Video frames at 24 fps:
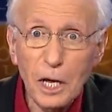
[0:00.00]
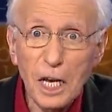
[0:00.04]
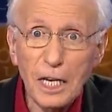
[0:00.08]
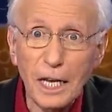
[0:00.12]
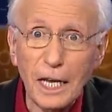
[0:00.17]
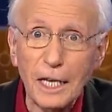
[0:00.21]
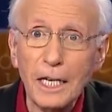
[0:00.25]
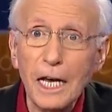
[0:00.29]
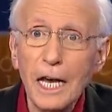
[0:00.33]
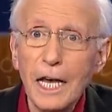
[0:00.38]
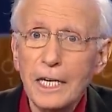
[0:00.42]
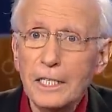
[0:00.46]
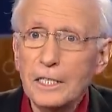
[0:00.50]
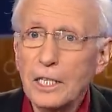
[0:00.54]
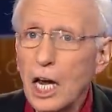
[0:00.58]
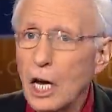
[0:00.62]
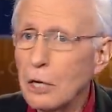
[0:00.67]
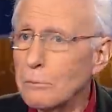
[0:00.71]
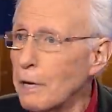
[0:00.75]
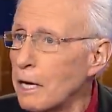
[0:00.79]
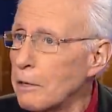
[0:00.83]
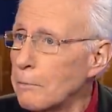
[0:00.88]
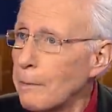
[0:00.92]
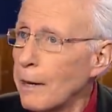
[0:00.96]
meeting. God.
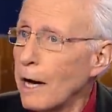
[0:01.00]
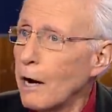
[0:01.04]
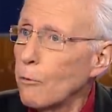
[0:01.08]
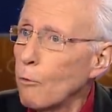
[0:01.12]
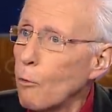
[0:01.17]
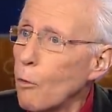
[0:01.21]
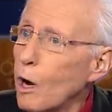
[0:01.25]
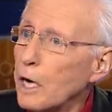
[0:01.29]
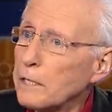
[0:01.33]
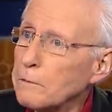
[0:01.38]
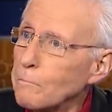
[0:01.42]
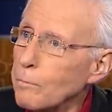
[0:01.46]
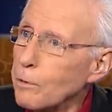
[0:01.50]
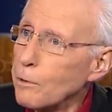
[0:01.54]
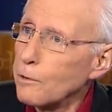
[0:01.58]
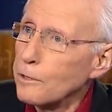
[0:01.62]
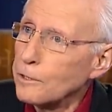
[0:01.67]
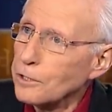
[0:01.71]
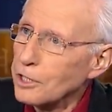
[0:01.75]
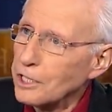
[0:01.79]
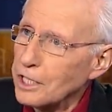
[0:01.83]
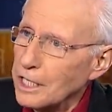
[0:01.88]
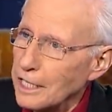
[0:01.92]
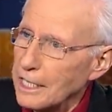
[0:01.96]
Tell me about one
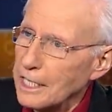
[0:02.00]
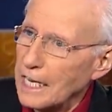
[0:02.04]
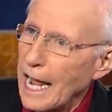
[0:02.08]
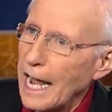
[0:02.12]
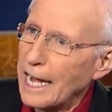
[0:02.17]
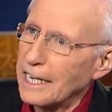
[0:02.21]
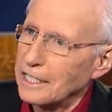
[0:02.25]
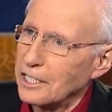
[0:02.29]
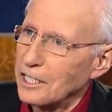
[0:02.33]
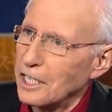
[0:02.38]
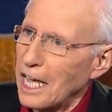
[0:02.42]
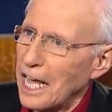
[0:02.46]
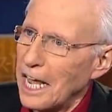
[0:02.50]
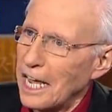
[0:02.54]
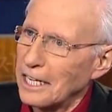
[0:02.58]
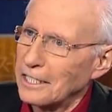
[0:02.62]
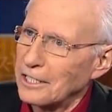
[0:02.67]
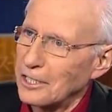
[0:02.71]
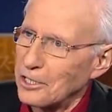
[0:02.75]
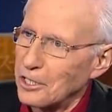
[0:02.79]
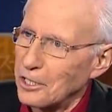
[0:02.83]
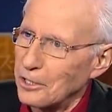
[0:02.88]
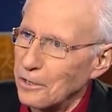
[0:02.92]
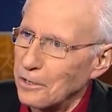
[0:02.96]
person that had
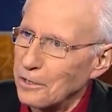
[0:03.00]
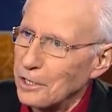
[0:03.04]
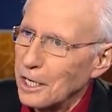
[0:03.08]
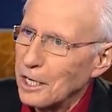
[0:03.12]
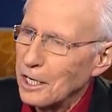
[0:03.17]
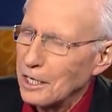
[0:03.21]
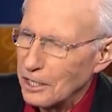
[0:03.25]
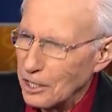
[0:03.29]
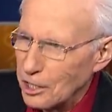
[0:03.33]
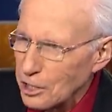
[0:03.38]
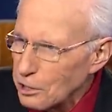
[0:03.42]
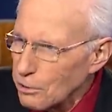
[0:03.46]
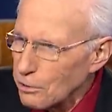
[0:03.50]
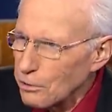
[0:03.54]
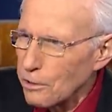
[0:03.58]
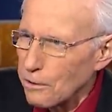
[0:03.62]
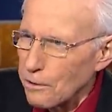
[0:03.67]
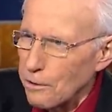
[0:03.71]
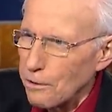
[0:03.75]
cancer, a little